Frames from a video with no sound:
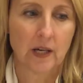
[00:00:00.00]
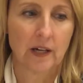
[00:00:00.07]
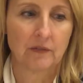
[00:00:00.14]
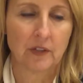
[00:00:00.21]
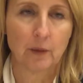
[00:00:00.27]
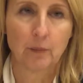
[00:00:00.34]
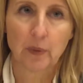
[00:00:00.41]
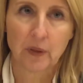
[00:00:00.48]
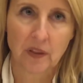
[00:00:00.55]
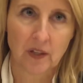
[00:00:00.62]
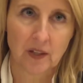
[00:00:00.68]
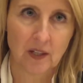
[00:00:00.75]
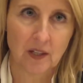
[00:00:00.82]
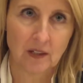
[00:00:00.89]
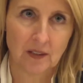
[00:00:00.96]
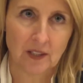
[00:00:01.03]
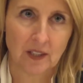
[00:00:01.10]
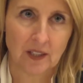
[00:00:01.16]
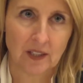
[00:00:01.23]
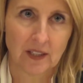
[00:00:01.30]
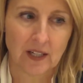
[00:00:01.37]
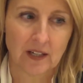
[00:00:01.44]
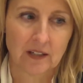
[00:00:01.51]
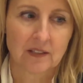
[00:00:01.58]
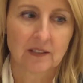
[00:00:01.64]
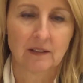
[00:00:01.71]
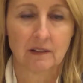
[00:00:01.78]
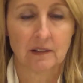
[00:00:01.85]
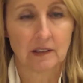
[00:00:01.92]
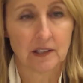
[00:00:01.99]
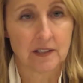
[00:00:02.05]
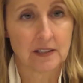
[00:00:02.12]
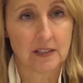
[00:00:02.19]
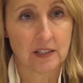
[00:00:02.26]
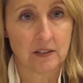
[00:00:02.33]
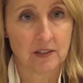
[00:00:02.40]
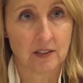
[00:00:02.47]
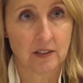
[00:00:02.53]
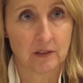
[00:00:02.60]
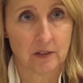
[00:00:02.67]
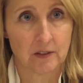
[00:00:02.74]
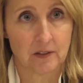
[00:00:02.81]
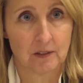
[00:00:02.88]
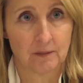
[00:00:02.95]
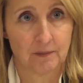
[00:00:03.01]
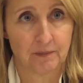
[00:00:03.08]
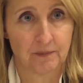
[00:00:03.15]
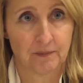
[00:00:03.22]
Have empathy and excellent listening skills.